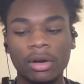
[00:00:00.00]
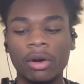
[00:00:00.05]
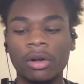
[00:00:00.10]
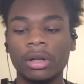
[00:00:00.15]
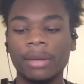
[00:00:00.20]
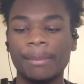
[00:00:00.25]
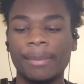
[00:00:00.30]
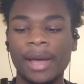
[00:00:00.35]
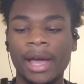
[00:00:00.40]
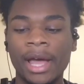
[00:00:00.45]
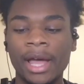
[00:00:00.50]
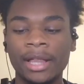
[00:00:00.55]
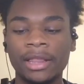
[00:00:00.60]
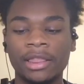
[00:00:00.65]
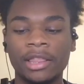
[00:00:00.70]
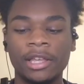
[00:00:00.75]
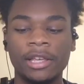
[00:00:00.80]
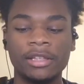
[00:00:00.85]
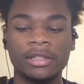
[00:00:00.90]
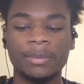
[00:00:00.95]
all the
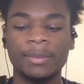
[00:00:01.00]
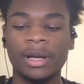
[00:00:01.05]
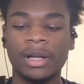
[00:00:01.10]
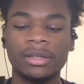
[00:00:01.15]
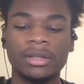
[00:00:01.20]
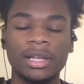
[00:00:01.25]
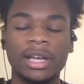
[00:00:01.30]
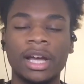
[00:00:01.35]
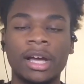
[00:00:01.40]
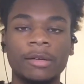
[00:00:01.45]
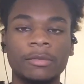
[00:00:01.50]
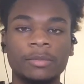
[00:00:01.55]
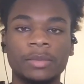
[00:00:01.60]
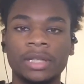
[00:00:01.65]
bad things about the album,